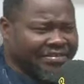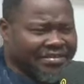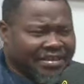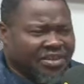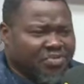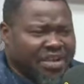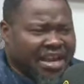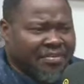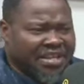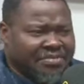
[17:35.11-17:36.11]
And you'll be
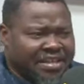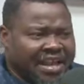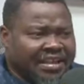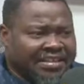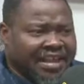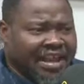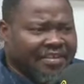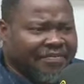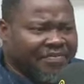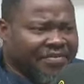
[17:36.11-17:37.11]
an bit in Yan, sir.
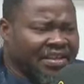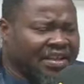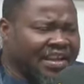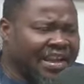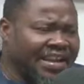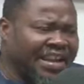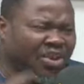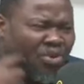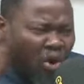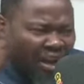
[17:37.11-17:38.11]
And the
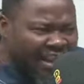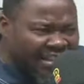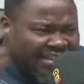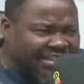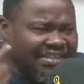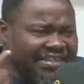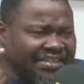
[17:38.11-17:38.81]
knowledge